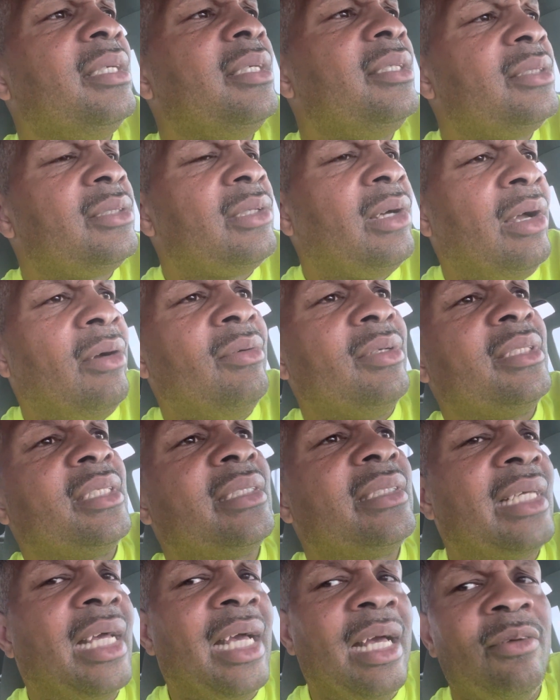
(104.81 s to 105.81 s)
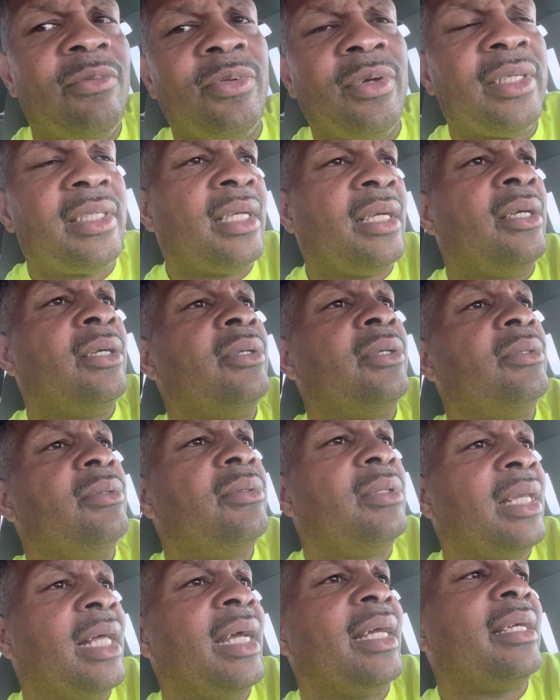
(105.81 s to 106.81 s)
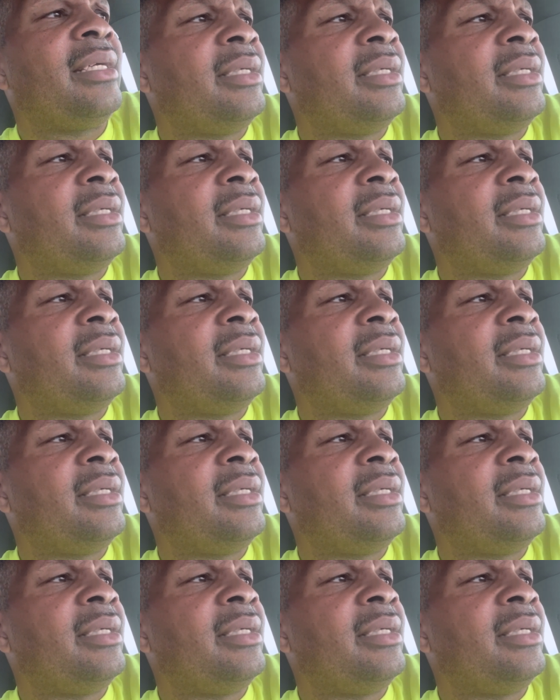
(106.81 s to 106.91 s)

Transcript: So it was just time for it to go. Like